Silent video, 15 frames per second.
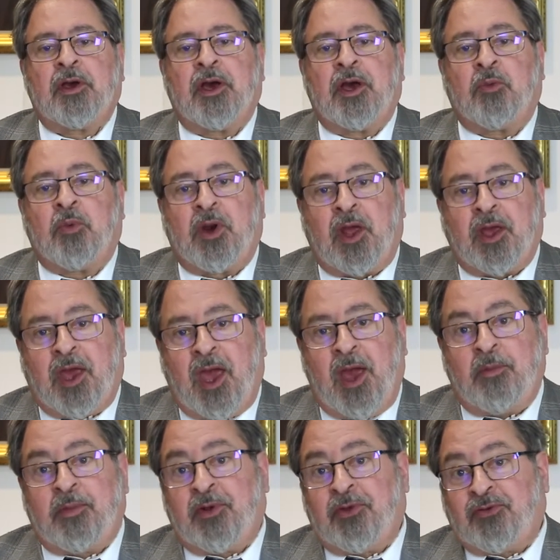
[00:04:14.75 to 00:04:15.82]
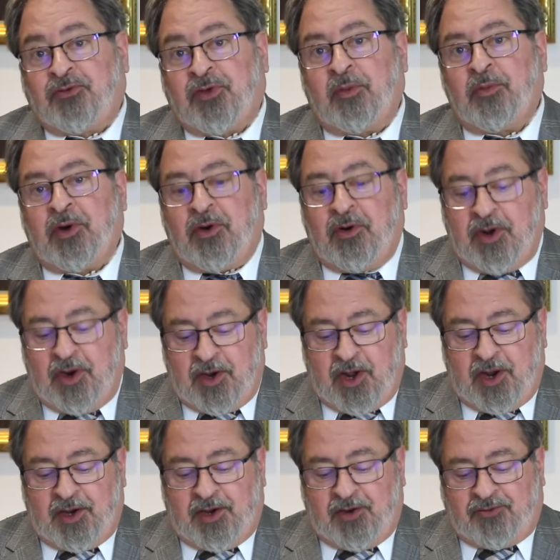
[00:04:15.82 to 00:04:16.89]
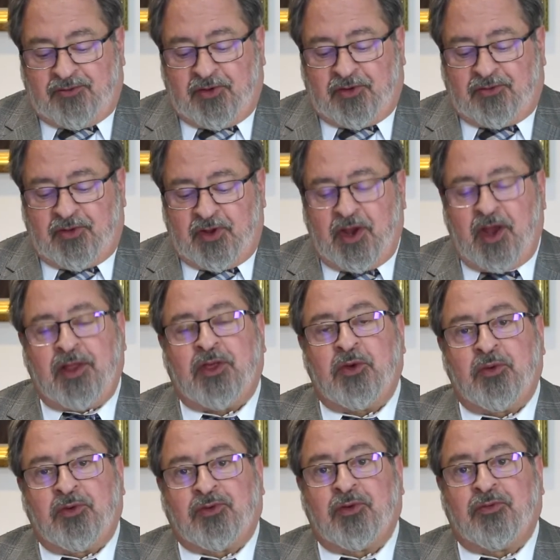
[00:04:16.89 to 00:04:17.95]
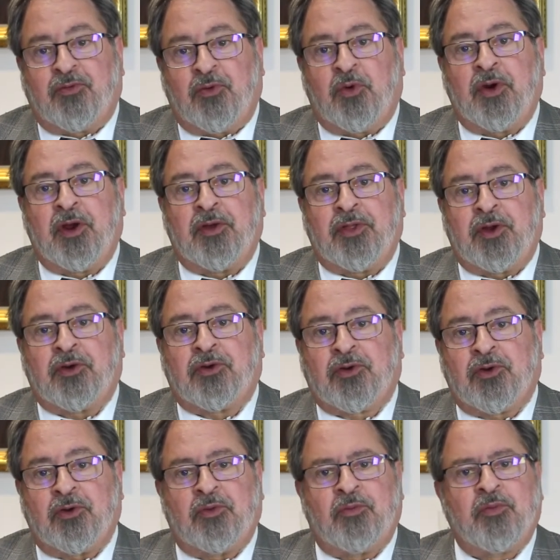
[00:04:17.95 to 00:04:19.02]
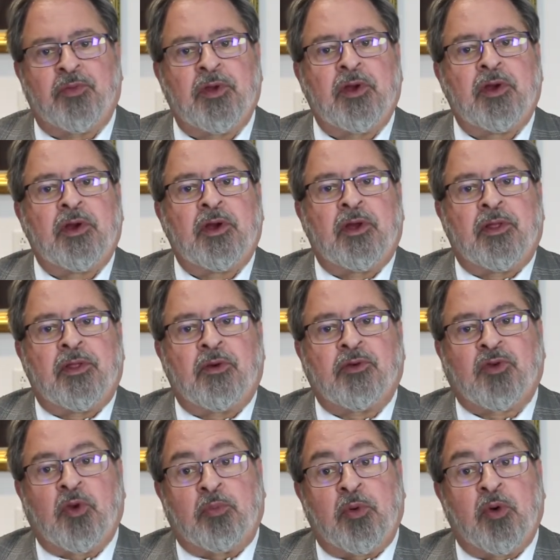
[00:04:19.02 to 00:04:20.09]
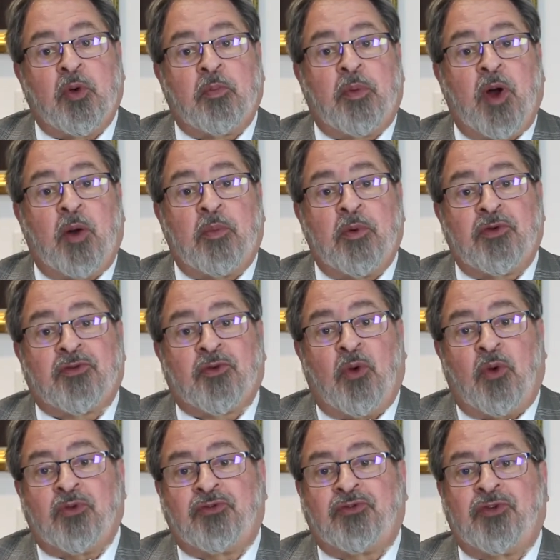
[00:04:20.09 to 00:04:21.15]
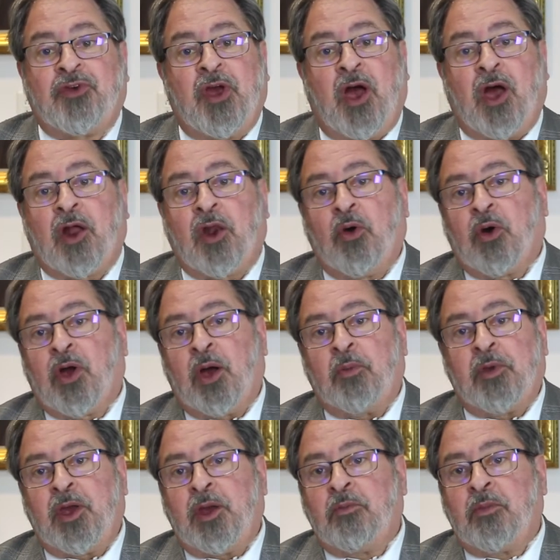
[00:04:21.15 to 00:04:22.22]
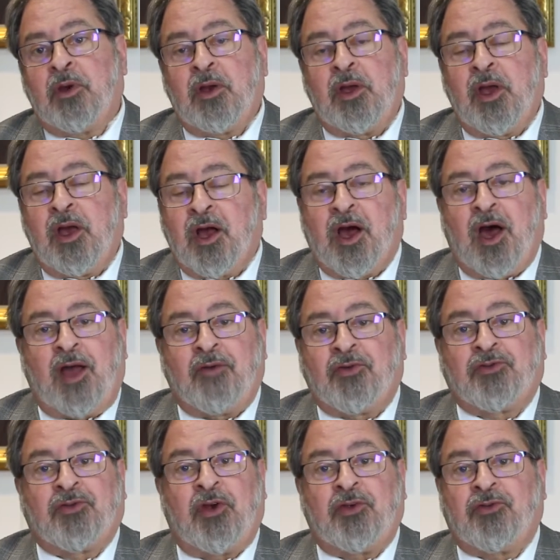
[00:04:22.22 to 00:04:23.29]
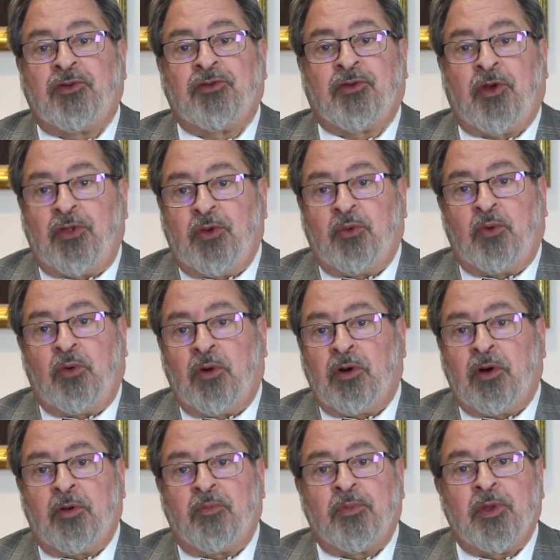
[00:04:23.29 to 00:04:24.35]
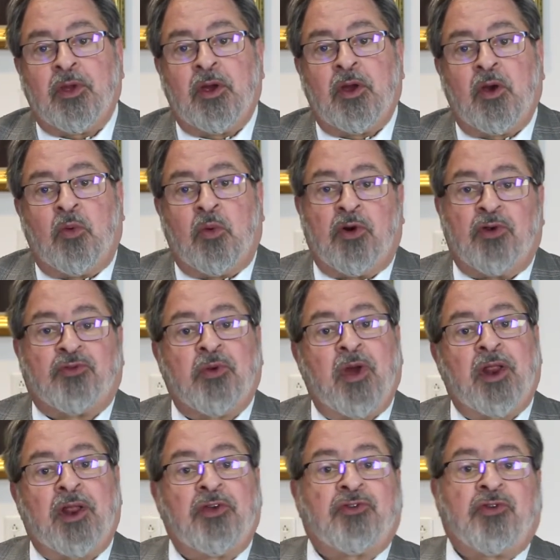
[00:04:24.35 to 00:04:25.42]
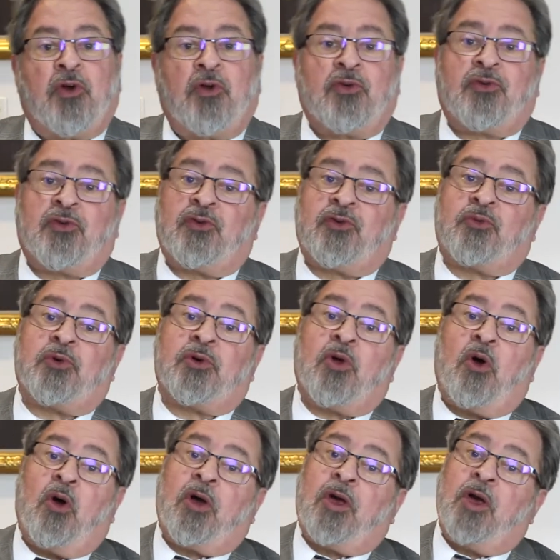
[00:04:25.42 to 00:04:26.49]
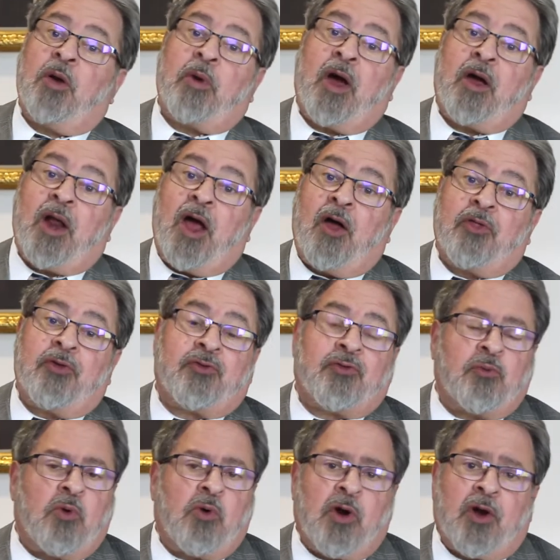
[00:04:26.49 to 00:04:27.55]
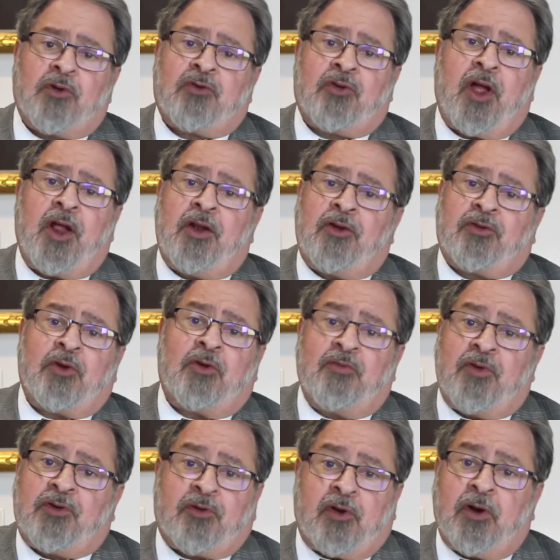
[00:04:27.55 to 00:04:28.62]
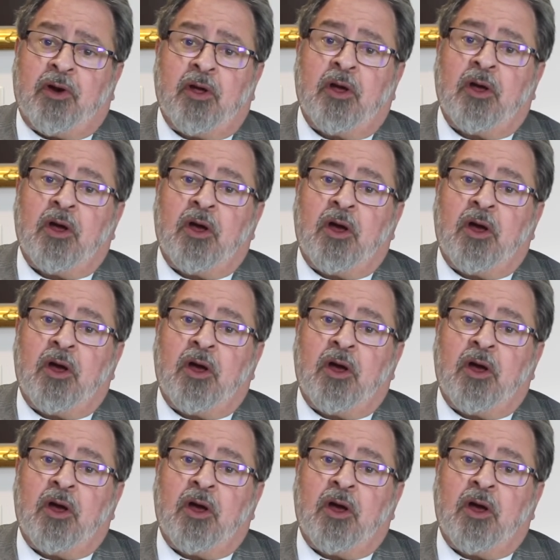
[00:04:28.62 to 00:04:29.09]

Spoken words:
And when I came to the seminary in 1968, there was euphoria there too. There was a book published called Siach Lochamim, Conversations on the War, where Israeli soldiers were talking about how this war changed their vision